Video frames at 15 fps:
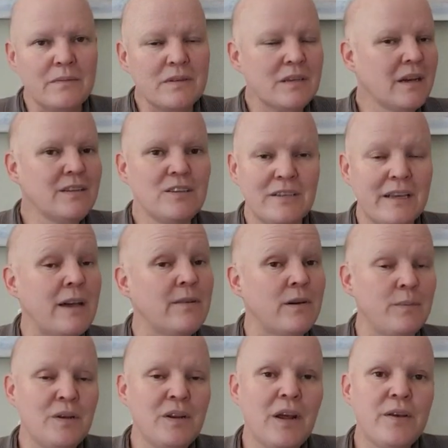So I just gave
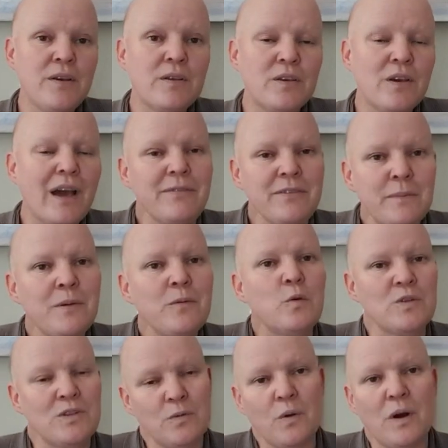up. You know, you have to be
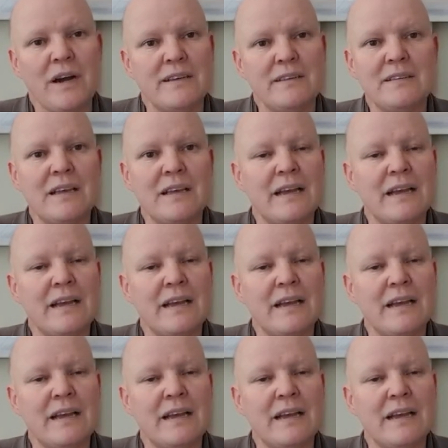water wise,